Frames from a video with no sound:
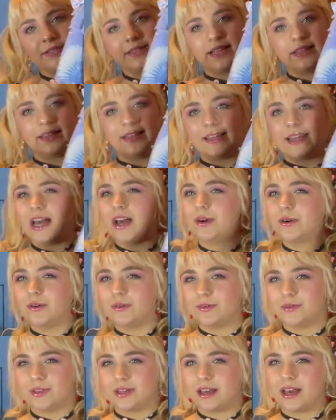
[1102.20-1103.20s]
I like
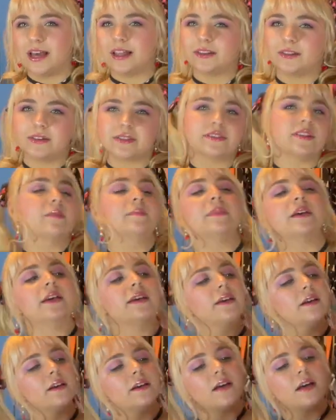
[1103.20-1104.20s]
how the cut looks on me,
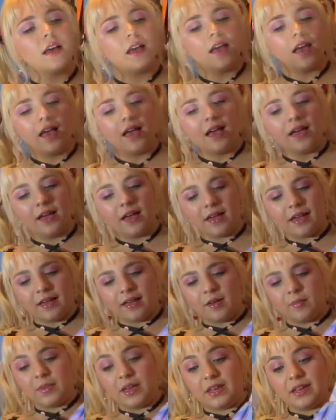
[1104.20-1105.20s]

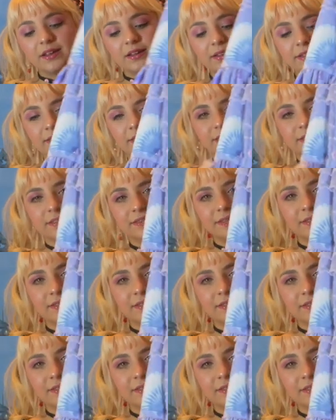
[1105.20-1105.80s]
and it is